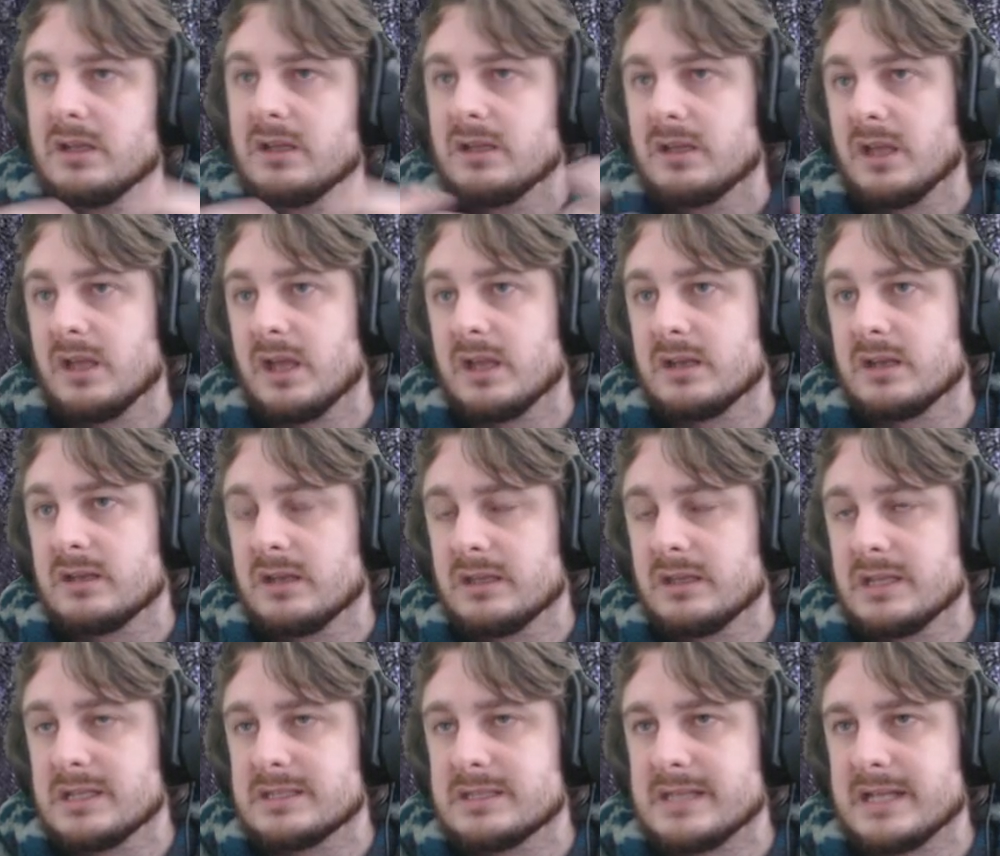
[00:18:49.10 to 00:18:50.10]
And
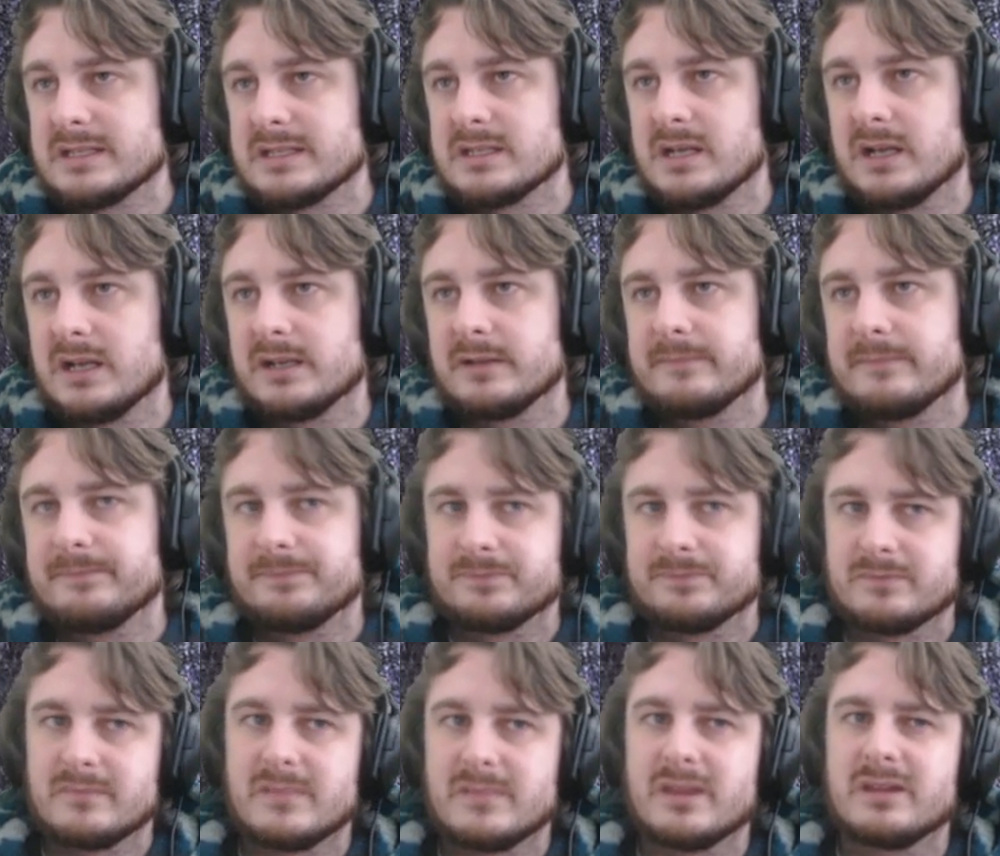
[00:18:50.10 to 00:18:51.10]
that's kind of,
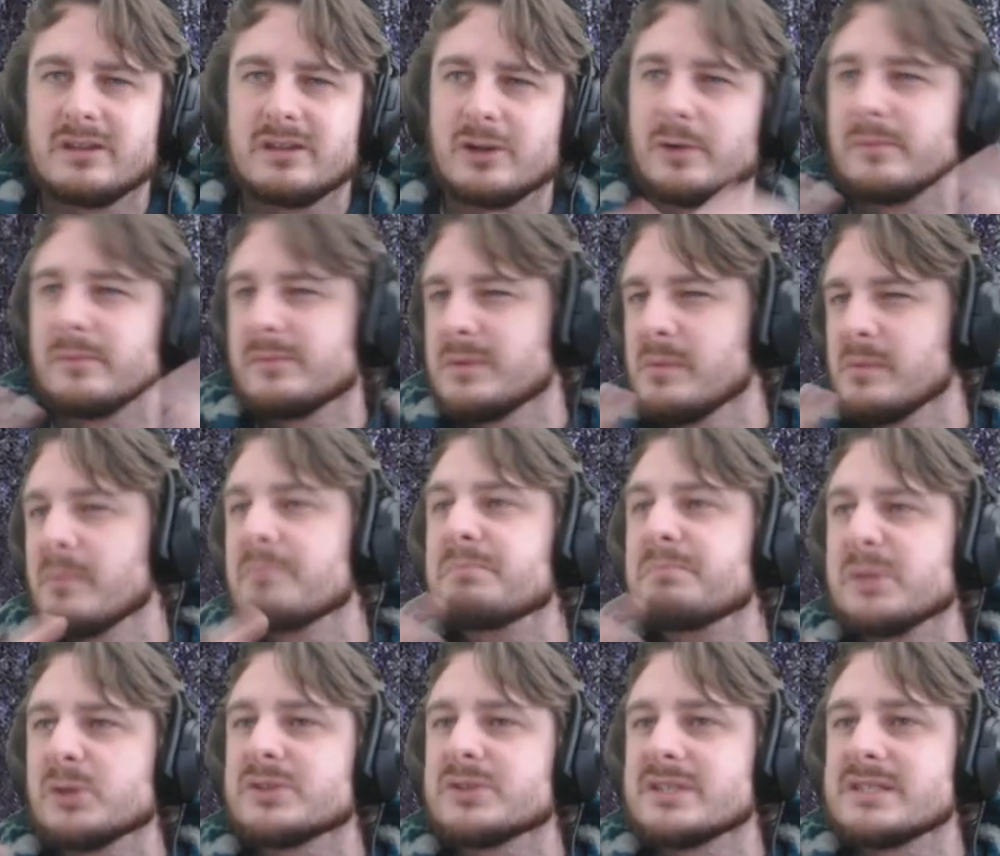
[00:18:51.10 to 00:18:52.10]

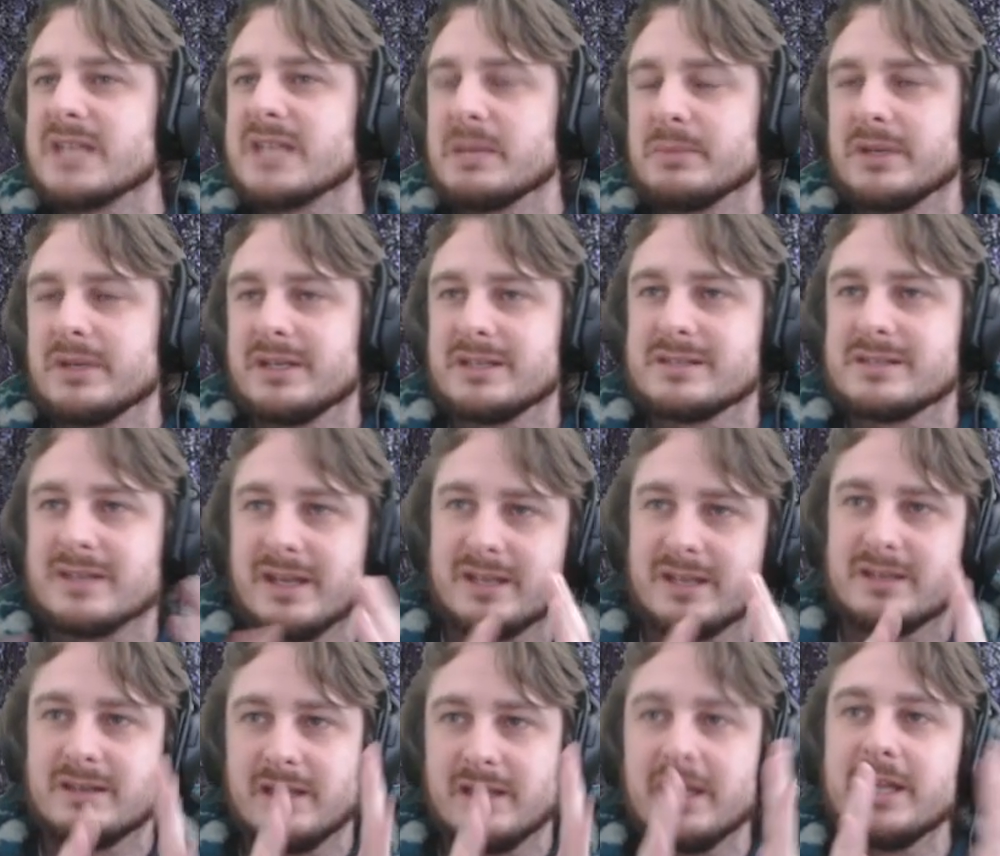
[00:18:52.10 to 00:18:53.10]
build a demon is like
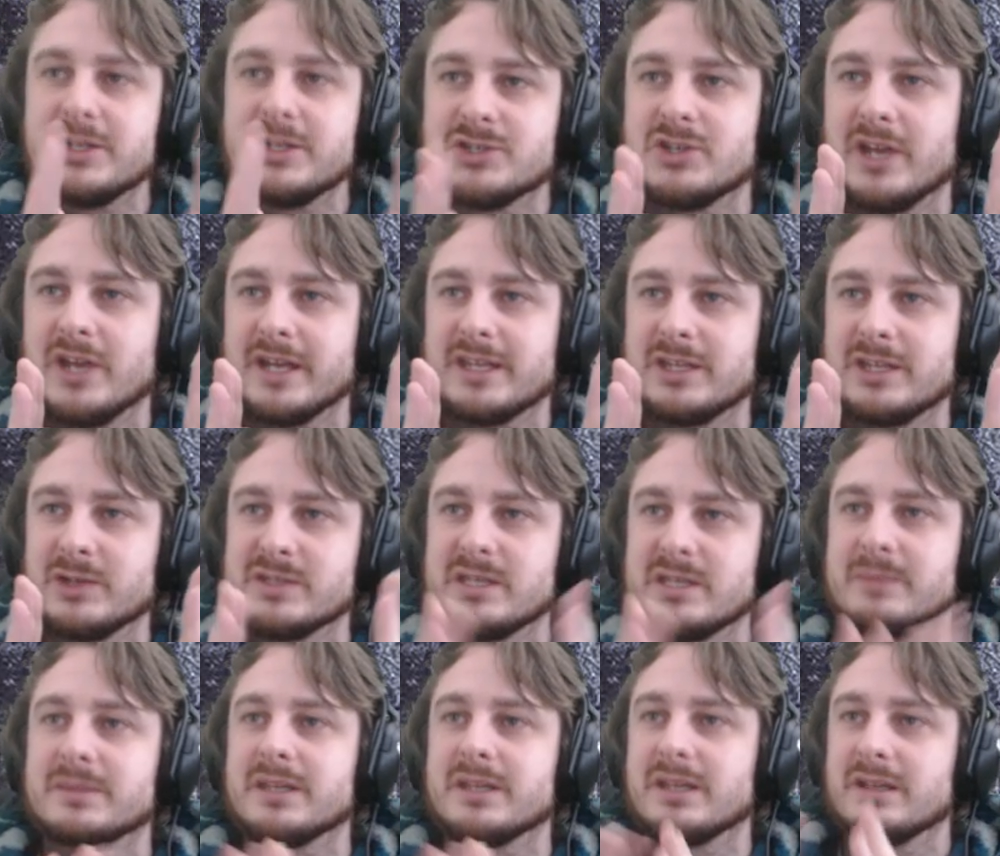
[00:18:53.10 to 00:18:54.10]
each night kill
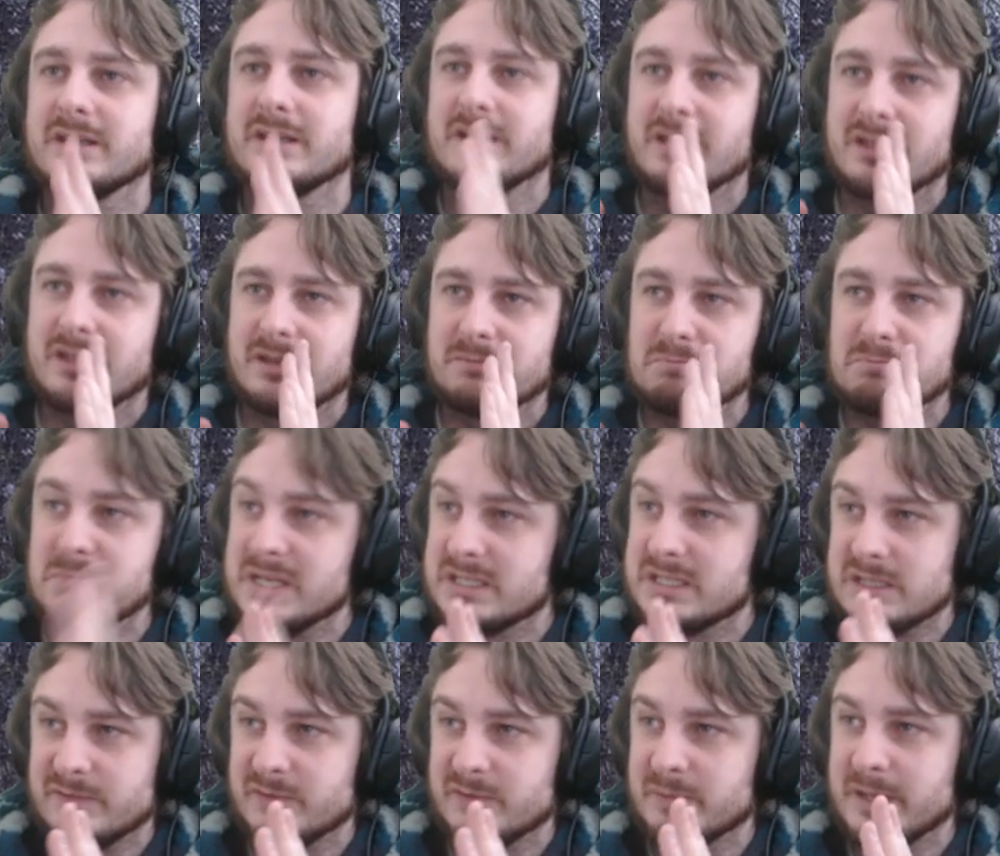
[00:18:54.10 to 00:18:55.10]
something,
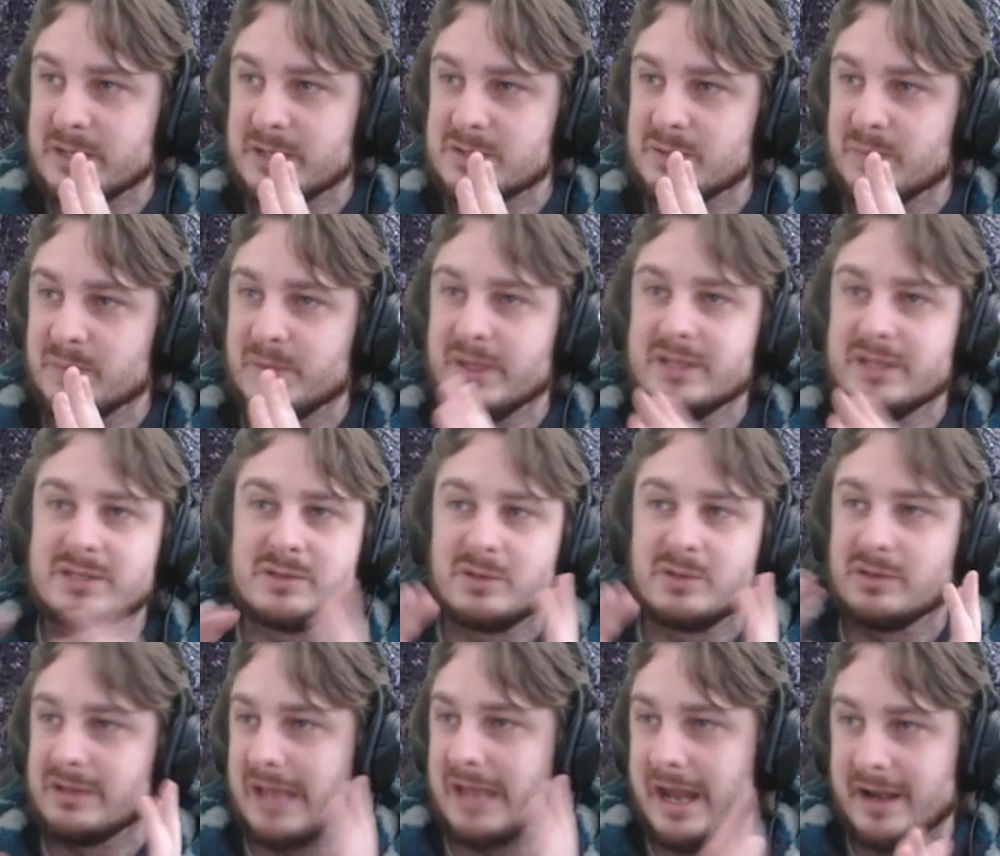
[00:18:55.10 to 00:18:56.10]
misinformation piece,
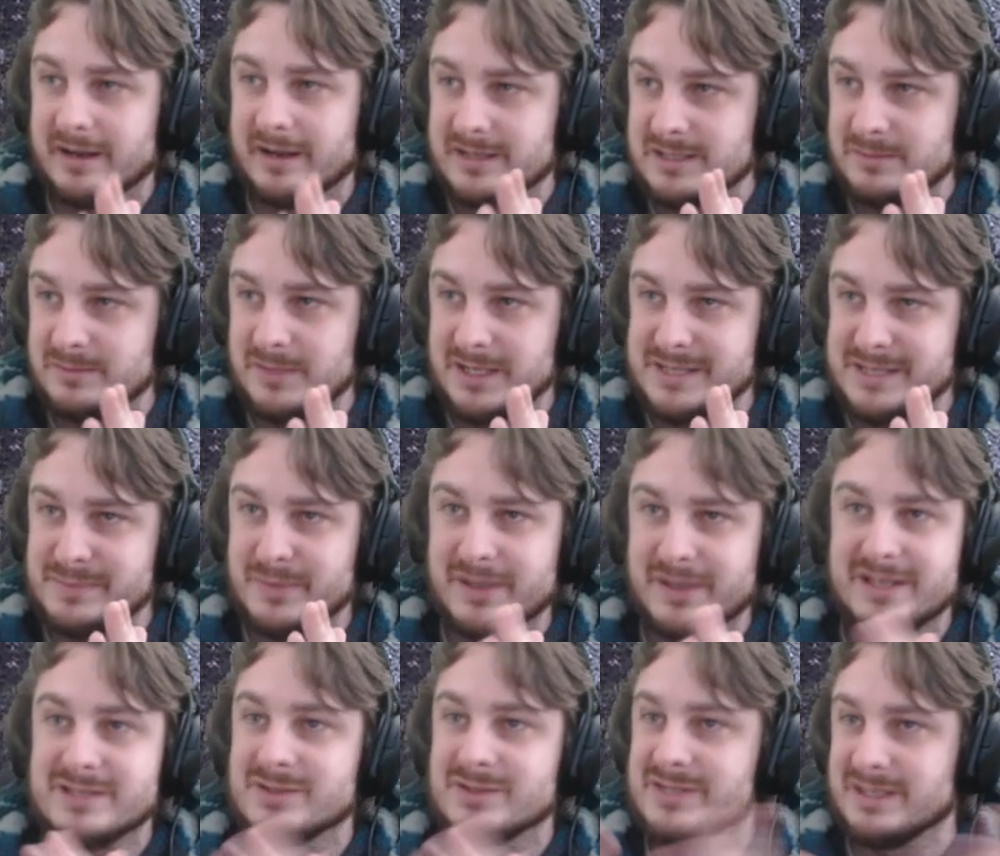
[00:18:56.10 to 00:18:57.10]
character mix
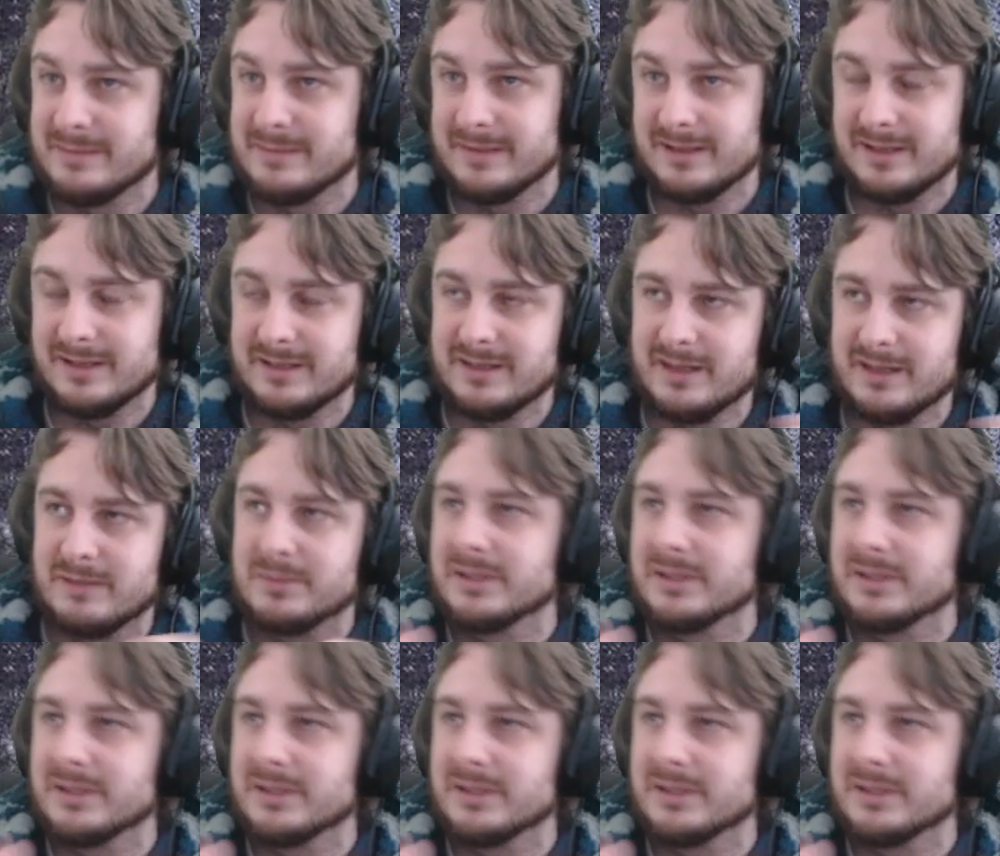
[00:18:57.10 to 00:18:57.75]
piece, or something like that.